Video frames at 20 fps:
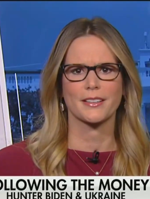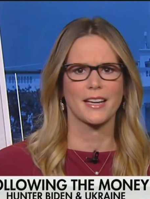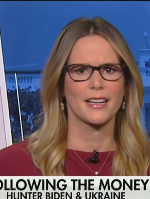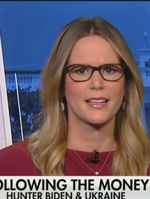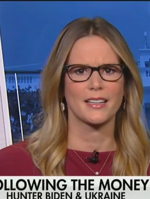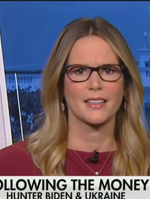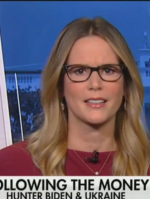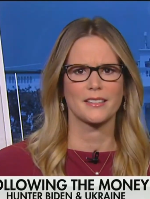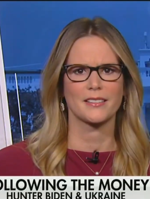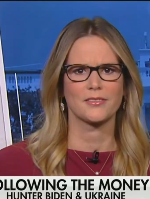
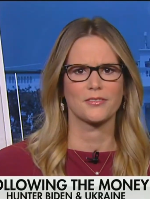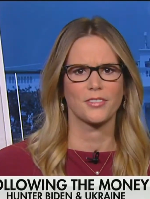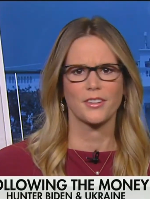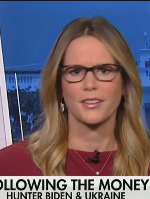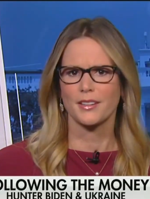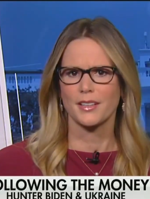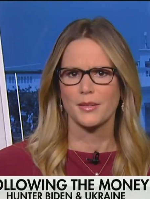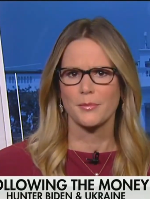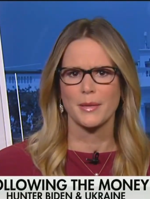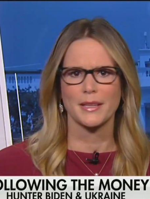getting
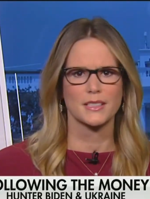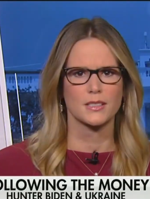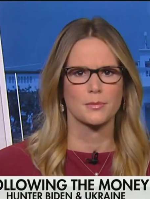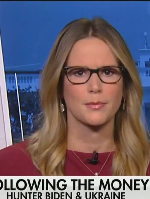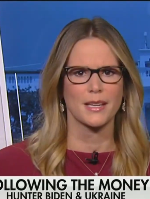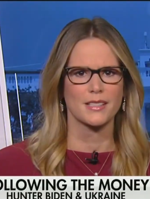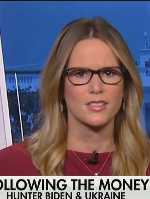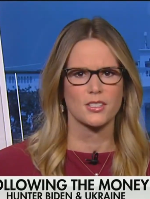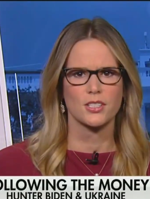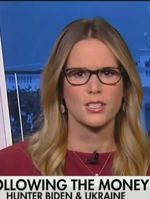really mixed
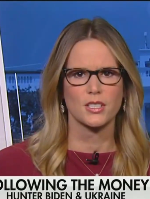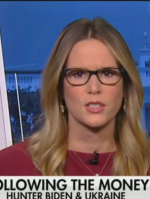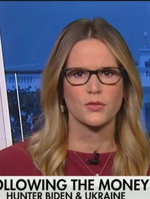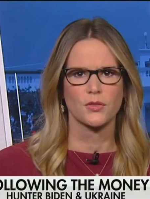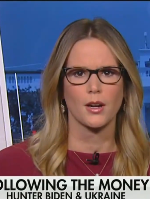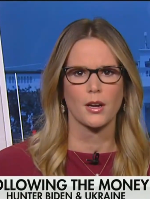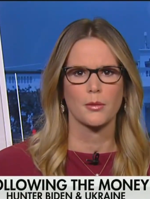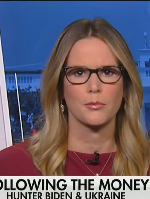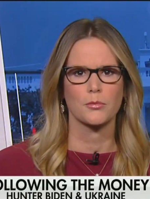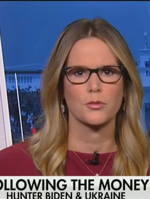messages
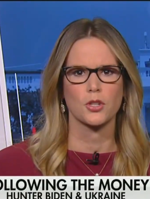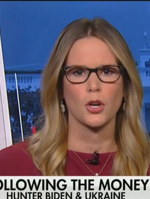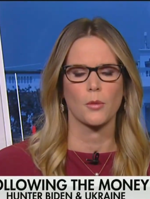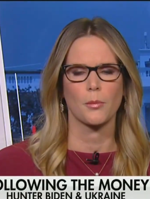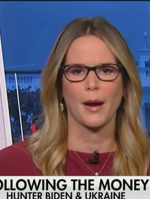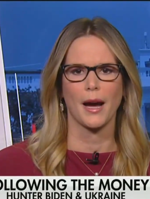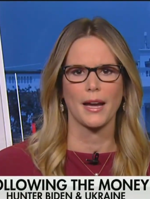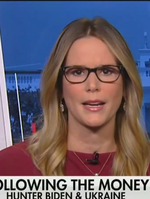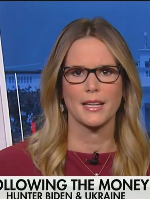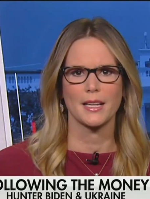from Joe
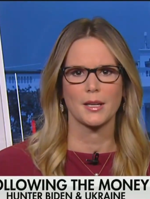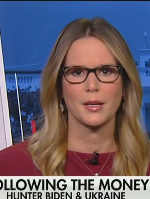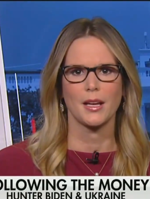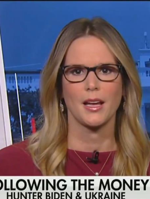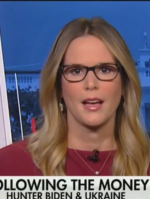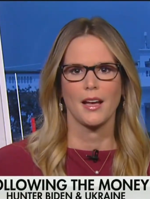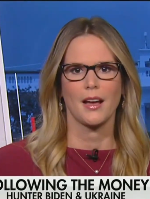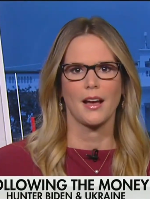Biden.